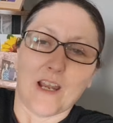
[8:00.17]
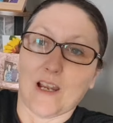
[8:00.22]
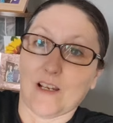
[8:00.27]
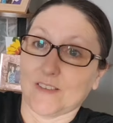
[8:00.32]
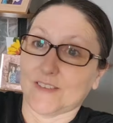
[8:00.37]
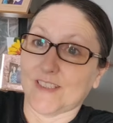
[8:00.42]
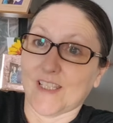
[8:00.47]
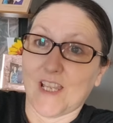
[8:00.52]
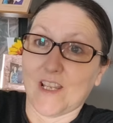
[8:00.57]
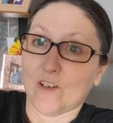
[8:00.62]

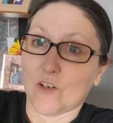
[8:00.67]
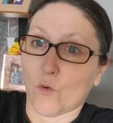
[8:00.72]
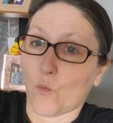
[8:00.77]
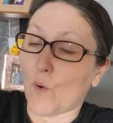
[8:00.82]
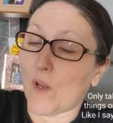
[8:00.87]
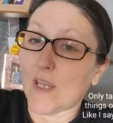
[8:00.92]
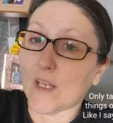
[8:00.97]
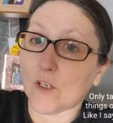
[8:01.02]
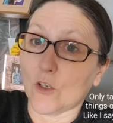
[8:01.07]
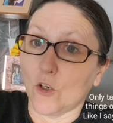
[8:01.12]
Sarah,
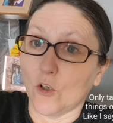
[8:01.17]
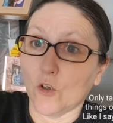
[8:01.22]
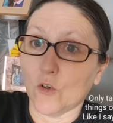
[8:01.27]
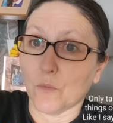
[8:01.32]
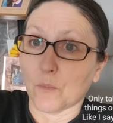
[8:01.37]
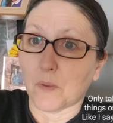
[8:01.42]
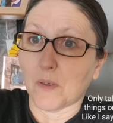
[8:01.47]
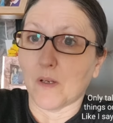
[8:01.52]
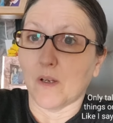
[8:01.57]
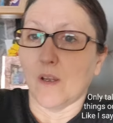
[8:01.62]
wake
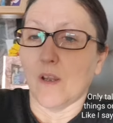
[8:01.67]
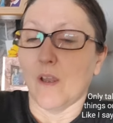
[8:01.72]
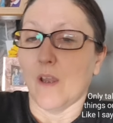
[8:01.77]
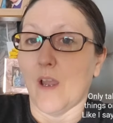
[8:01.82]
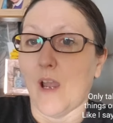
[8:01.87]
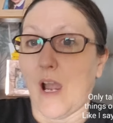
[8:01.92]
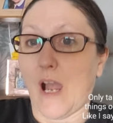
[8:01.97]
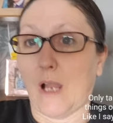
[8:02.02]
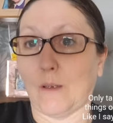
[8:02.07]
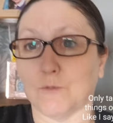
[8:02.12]
up.
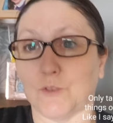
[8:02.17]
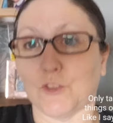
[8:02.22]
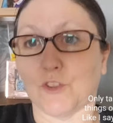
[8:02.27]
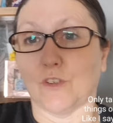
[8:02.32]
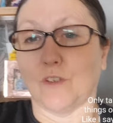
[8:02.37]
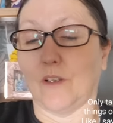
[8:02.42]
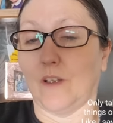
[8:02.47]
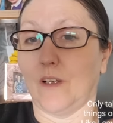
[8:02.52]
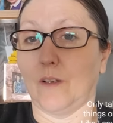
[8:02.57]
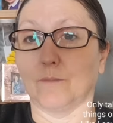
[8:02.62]

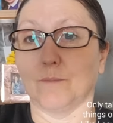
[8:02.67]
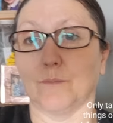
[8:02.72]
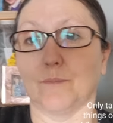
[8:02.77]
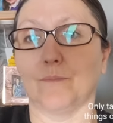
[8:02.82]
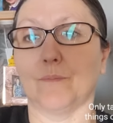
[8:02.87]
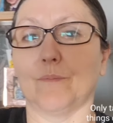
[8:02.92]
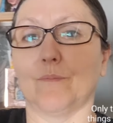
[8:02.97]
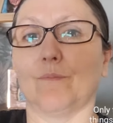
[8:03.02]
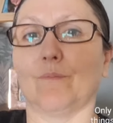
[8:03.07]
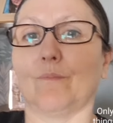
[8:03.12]

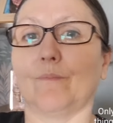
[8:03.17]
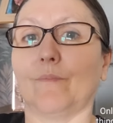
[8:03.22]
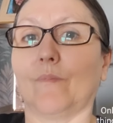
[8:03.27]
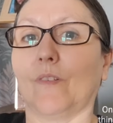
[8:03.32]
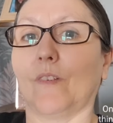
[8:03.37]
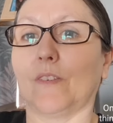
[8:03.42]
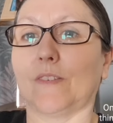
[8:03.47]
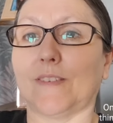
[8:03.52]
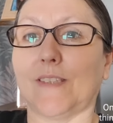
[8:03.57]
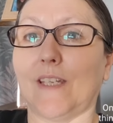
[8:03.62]

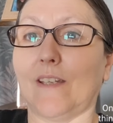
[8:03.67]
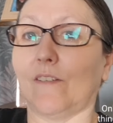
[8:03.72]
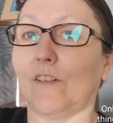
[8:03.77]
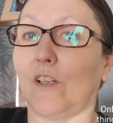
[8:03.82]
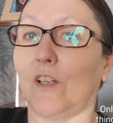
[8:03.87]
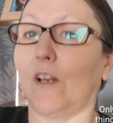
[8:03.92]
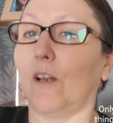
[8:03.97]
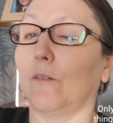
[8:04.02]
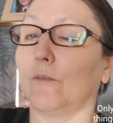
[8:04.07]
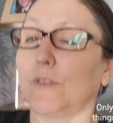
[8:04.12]

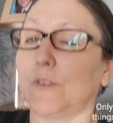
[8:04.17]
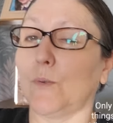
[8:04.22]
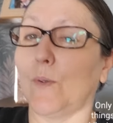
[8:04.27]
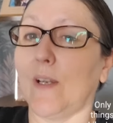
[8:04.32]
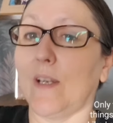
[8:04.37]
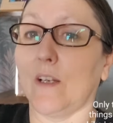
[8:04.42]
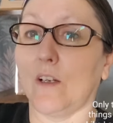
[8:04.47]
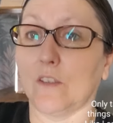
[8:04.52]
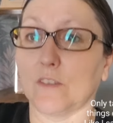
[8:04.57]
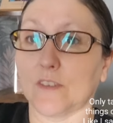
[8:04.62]
Sarah, I swear
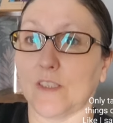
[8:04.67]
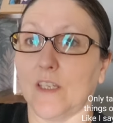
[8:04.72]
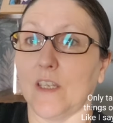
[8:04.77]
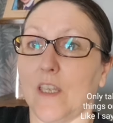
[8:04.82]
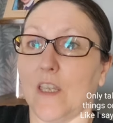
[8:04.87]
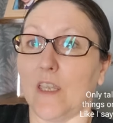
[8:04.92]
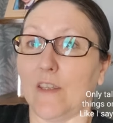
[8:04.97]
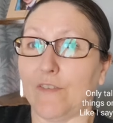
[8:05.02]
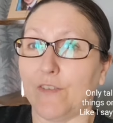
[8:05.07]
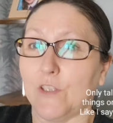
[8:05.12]
to God,
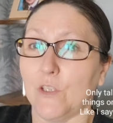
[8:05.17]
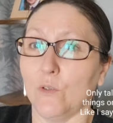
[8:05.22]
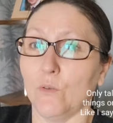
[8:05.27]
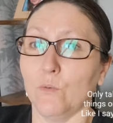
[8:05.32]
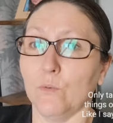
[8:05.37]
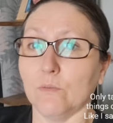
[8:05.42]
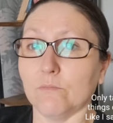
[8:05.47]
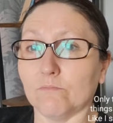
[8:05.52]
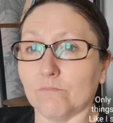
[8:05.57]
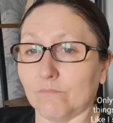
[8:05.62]
if
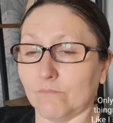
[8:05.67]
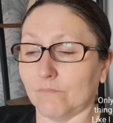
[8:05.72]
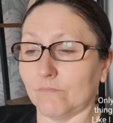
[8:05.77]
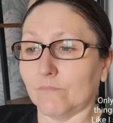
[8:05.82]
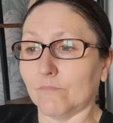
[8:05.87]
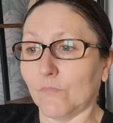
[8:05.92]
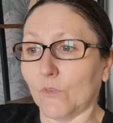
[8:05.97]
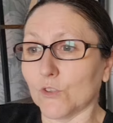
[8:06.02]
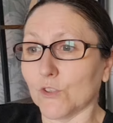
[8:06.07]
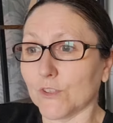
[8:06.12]
you
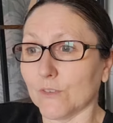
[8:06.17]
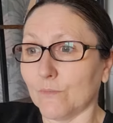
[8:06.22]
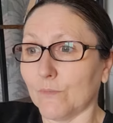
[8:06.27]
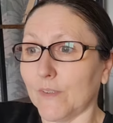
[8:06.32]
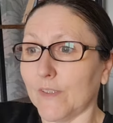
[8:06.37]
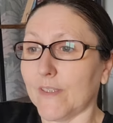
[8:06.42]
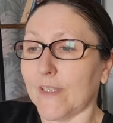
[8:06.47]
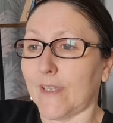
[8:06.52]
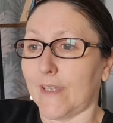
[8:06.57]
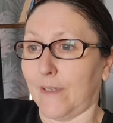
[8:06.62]
wasn't
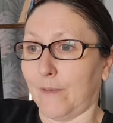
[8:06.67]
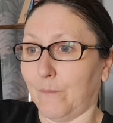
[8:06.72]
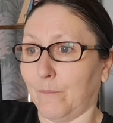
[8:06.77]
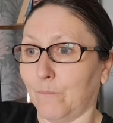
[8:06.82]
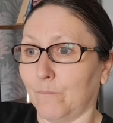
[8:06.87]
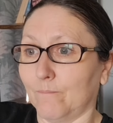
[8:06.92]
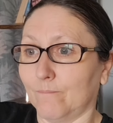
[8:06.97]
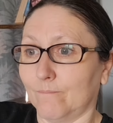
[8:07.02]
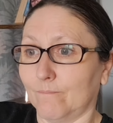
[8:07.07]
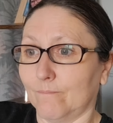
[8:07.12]
with him,
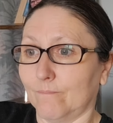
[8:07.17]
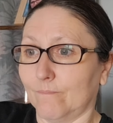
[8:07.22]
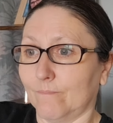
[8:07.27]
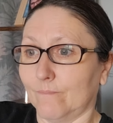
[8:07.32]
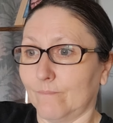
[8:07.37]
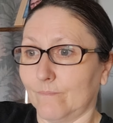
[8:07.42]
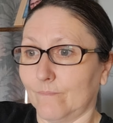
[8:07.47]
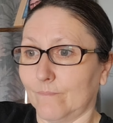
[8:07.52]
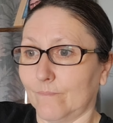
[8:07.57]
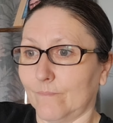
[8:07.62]

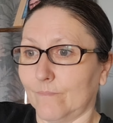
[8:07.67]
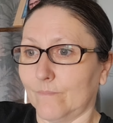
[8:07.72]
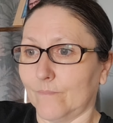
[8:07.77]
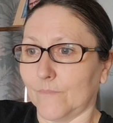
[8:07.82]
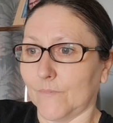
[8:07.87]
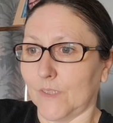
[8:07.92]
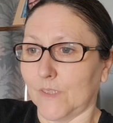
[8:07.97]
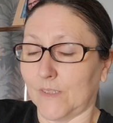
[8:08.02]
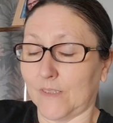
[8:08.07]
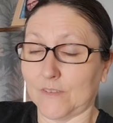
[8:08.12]

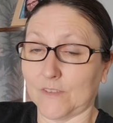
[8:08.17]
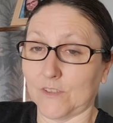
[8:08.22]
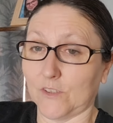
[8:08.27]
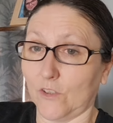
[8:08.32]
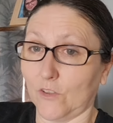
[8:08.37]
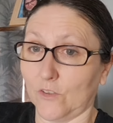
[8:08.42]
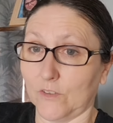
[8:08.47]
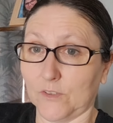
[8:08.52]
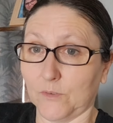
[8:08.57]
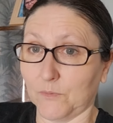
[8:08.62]
now so
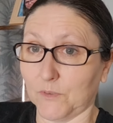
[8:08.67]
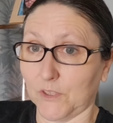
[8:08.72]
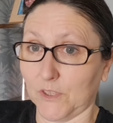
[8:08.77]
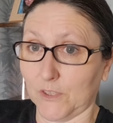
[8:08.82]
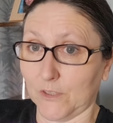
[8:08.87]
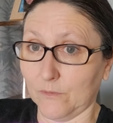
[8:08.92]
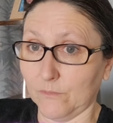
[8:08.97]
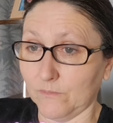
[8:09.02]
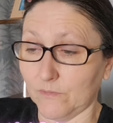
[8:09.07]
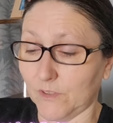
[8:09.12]
it's up to
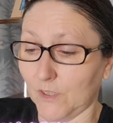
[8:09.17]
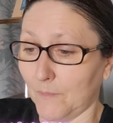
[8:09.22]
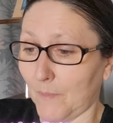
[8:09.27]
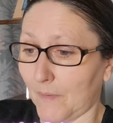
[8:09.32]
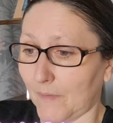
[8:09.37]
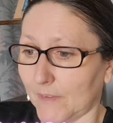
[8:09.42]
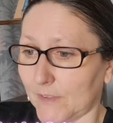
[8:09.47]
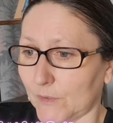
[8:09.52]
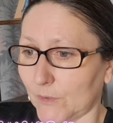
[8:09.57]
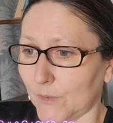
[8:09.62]
you, you're
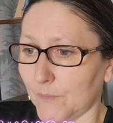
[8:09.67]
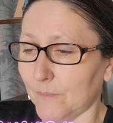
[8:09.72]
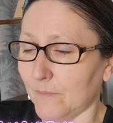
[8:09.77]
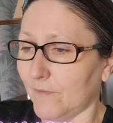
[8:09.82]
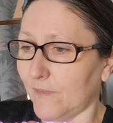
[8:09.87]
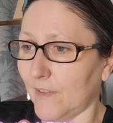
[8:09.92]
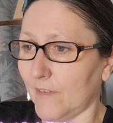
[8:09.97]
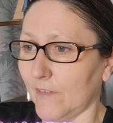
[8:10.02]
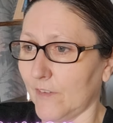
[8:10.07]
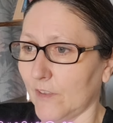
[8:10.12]
married to him,
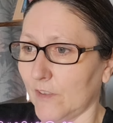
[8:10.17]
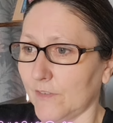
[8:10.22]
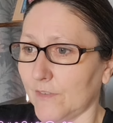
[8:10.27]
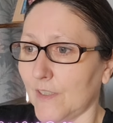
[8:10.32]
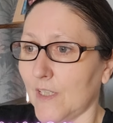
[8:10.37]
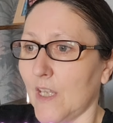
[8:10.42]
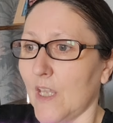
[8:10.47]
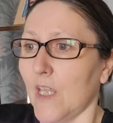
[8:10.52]
fair enough,